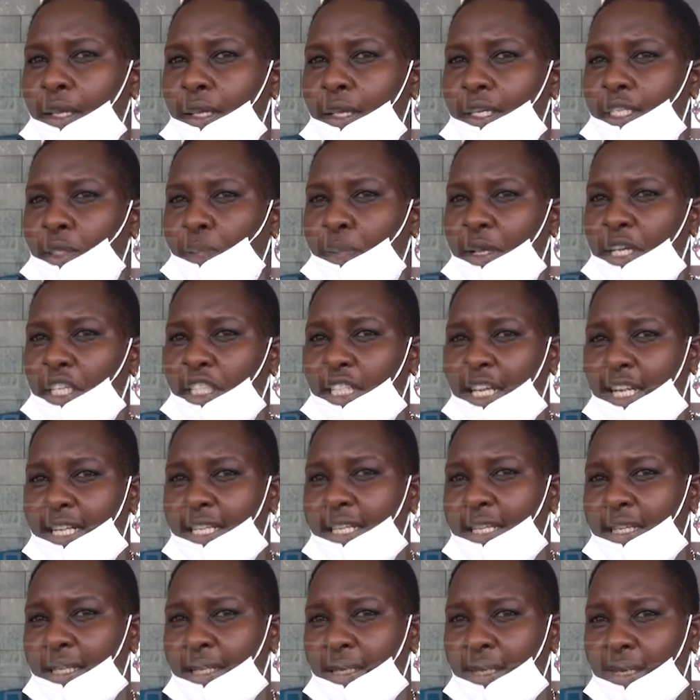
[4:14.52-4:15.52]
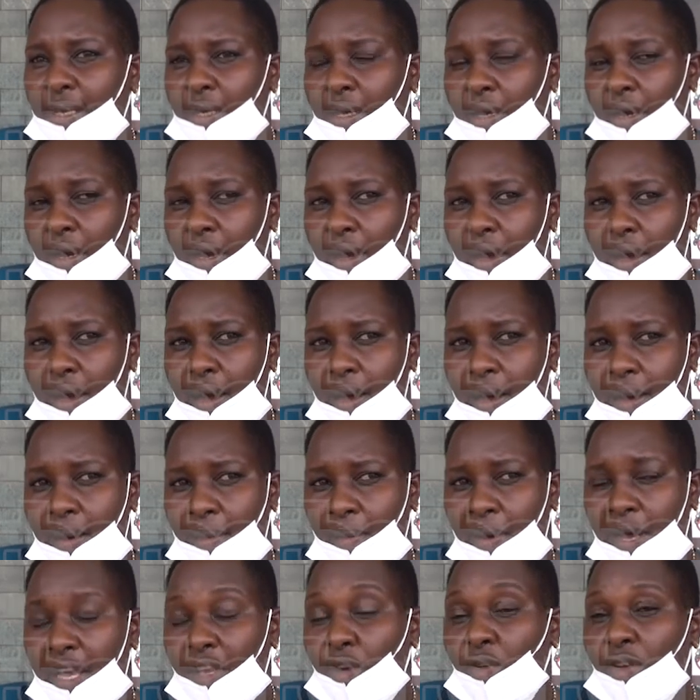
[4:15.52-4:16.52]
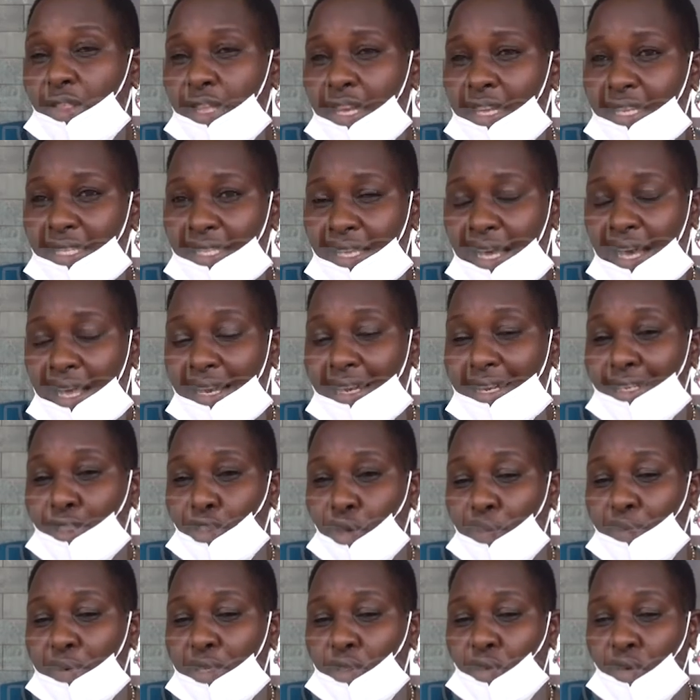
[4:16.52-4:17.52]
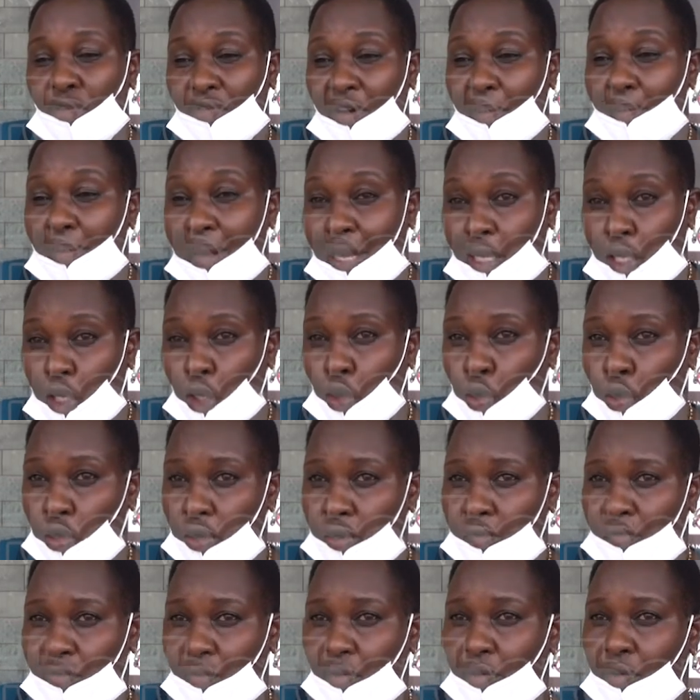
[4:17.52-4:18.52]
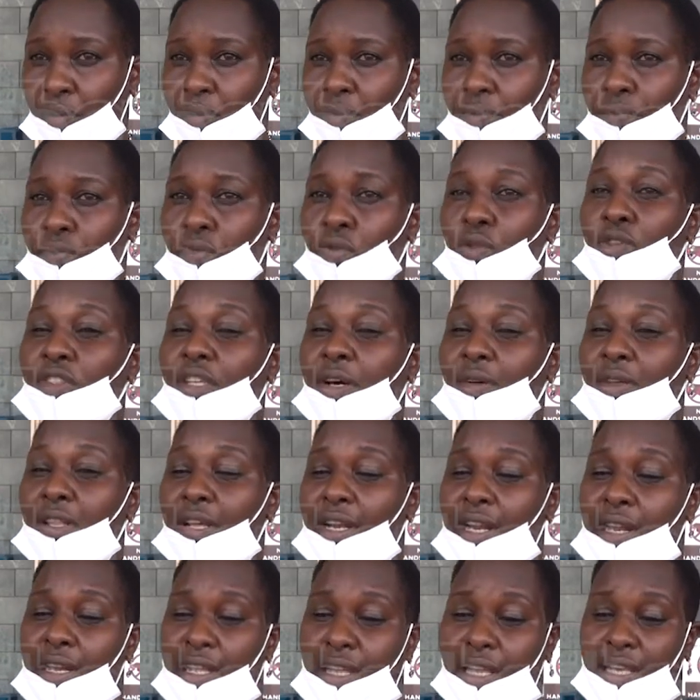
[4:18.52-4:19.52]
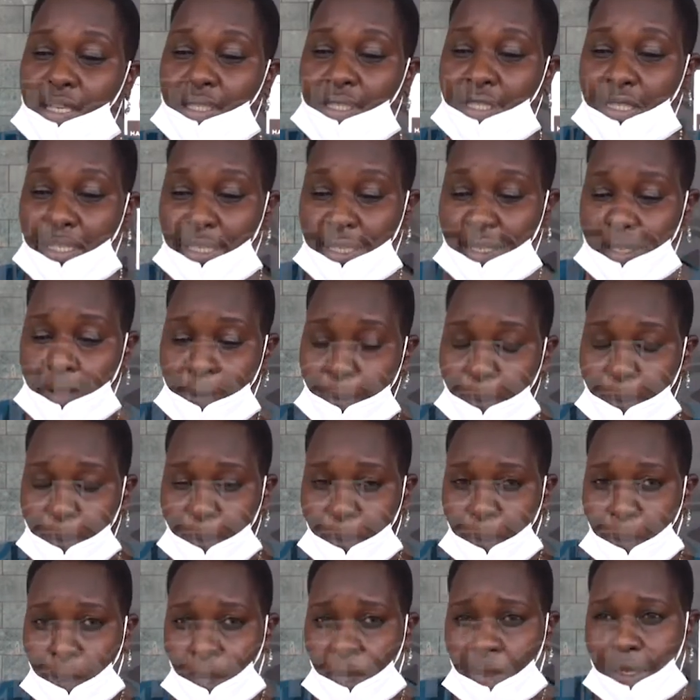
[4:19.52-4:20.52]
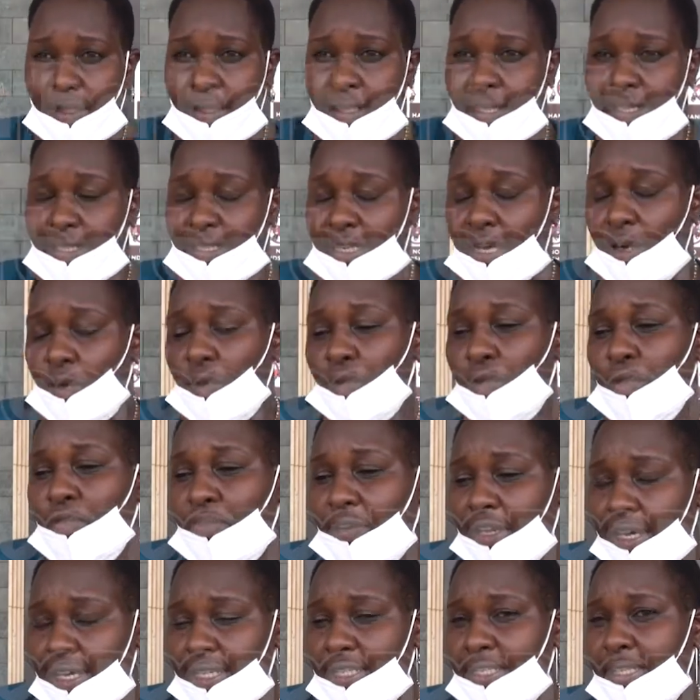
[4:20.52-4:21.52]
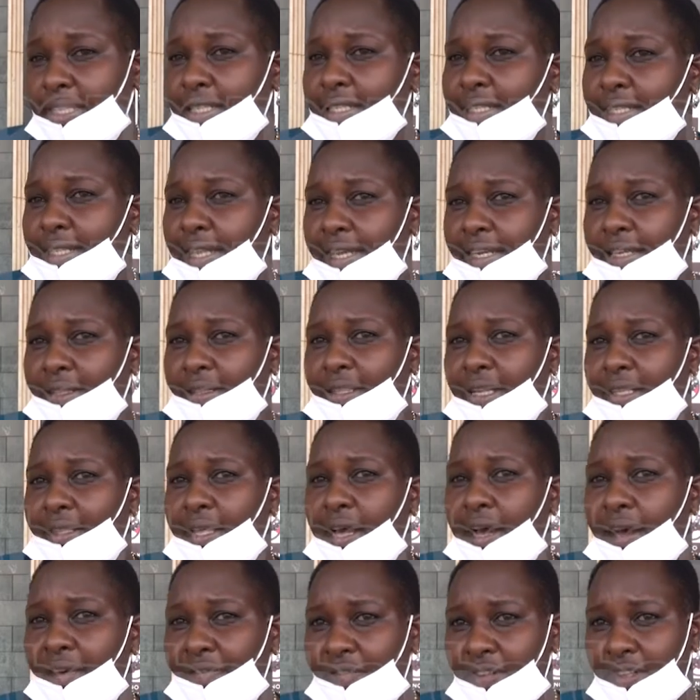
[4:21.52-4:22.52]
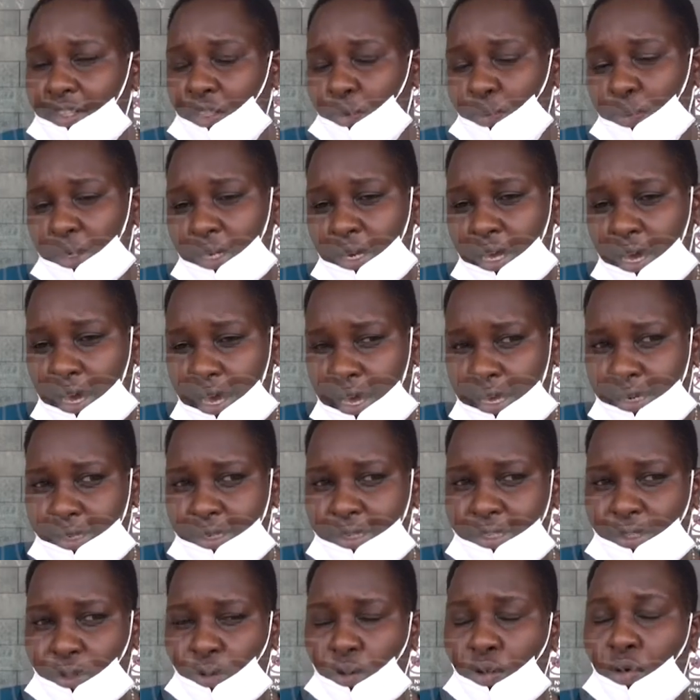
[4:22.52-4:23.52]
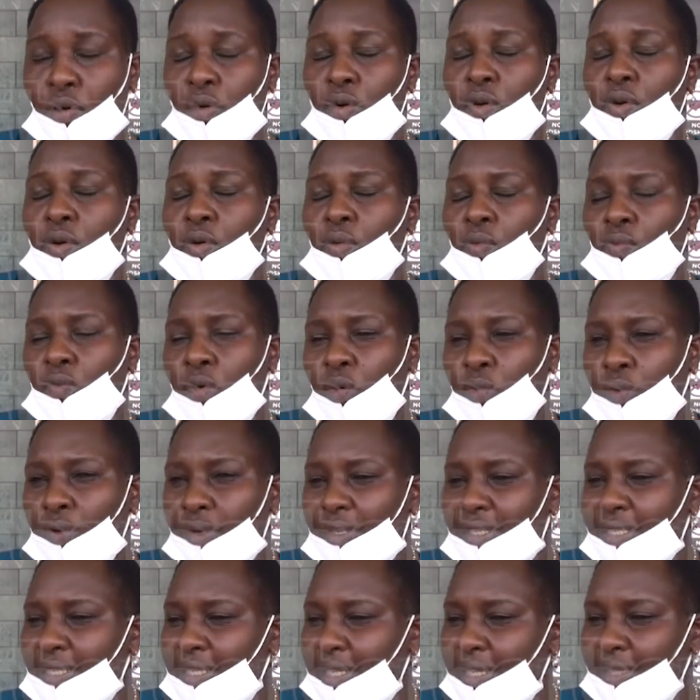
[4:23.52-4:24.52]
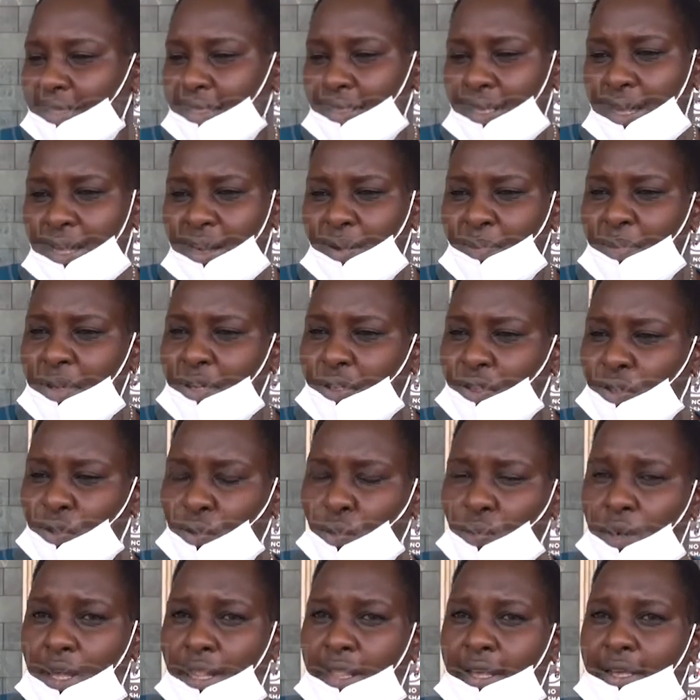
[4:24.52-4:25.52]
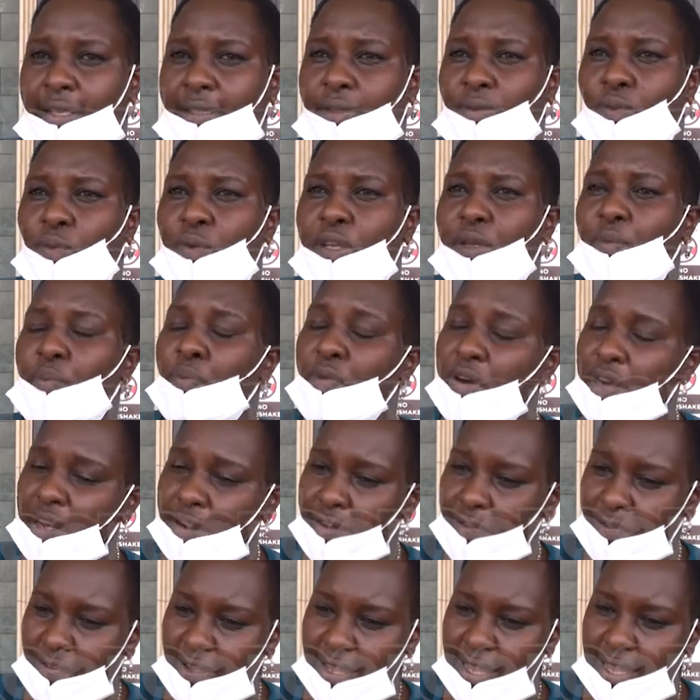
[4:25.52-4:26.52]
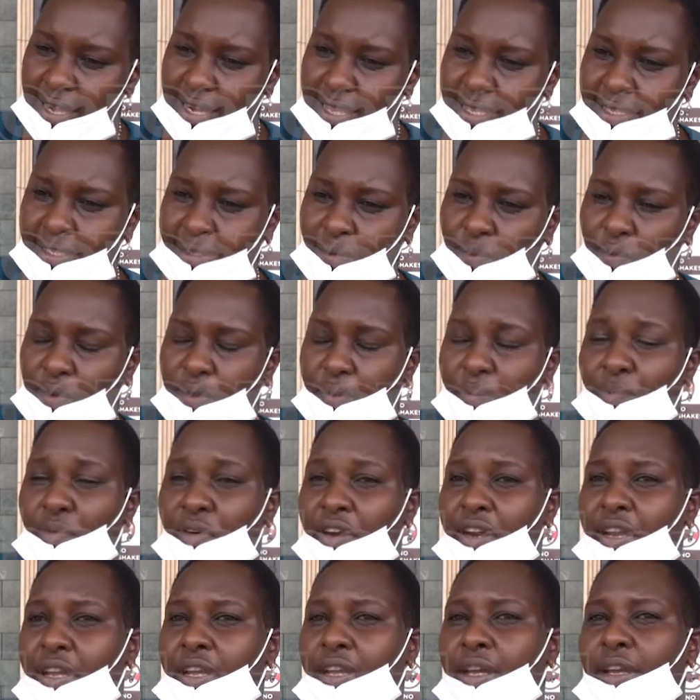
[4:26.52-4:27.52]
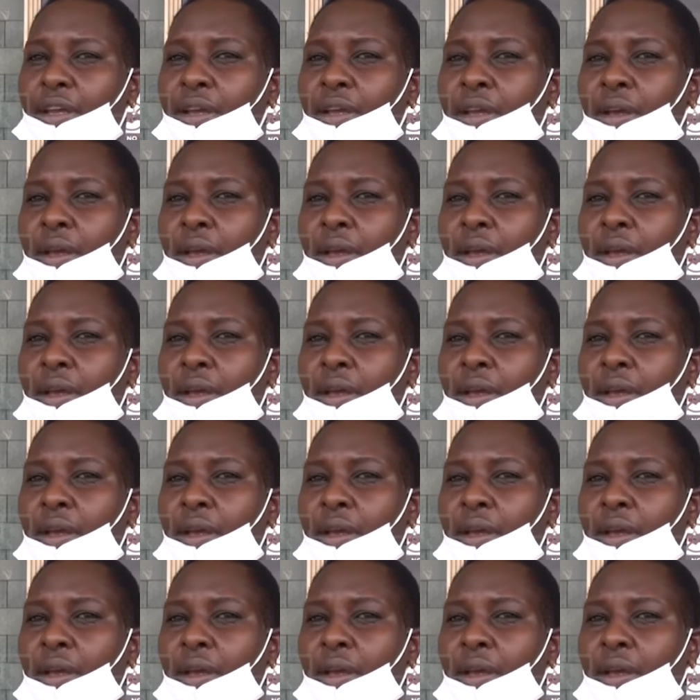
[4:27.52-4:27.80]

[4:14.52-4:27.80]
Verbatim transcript: especially um, I know there is a little bit of a backlog from 2018. There is a lot of cases that, that haven't been heard. So we will sit and make sure that we bring fairness, we bring